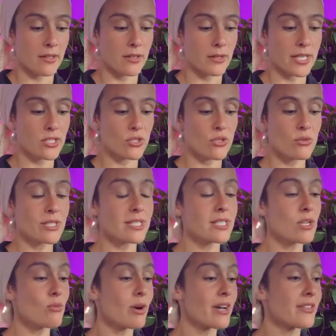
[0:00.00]
Okay, so you can
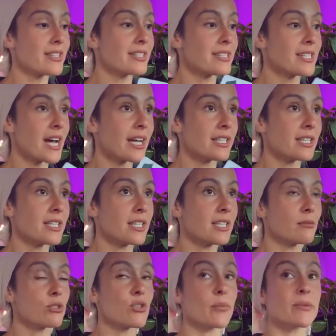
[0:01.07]
see why the
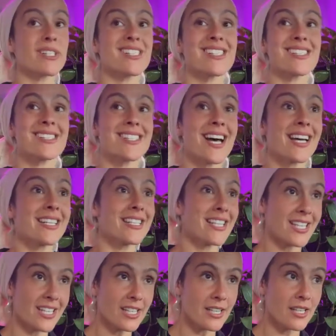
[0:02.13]
tzadi, which represents the
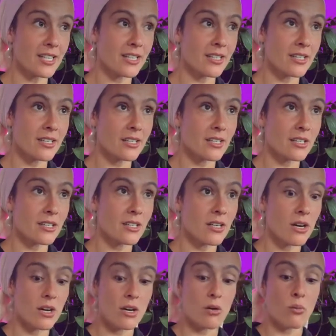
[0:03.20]
tzaddik,
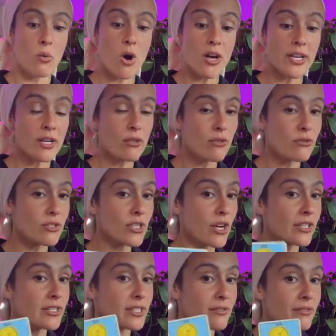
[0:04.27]
walking through the
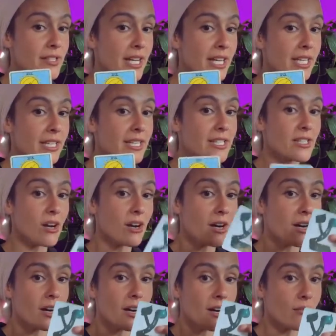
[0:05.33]
darkness of night is,
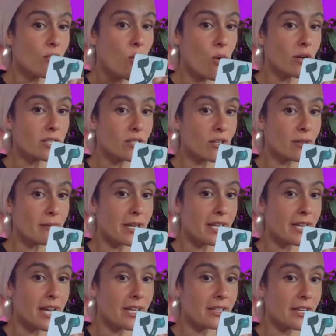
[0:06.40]
of course, our
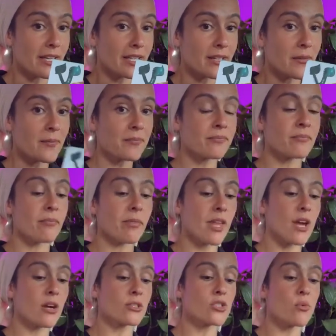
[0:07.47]
main ally.
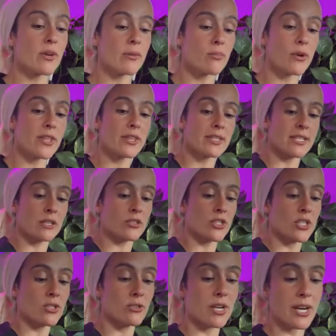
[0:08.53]
I also want to point this out
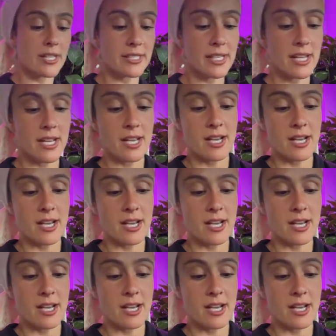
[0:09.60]
to you guys